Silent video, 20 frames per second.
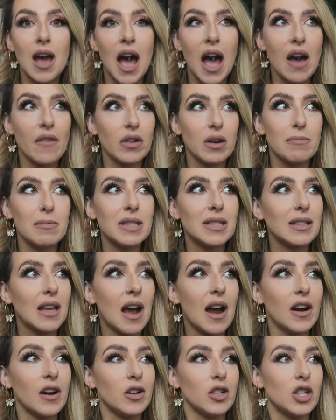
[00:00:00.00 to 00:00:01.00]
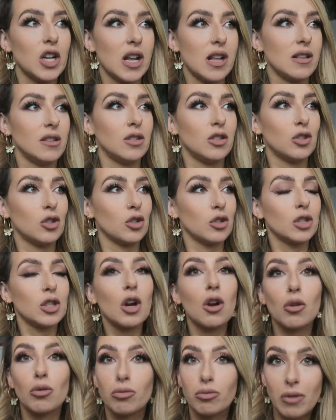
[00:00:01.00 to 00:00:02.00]
having a miscarriage is just
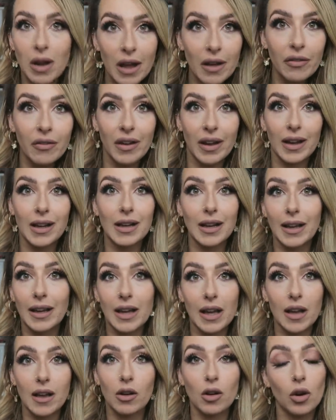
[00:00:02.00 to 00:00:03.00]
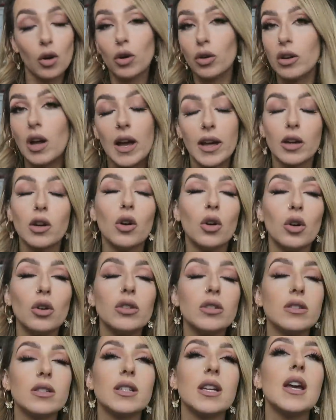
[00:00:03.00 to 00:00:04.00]
horrific. Like it could, I
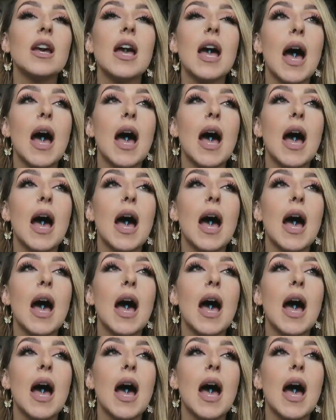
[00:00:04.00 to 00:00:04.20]
couldn't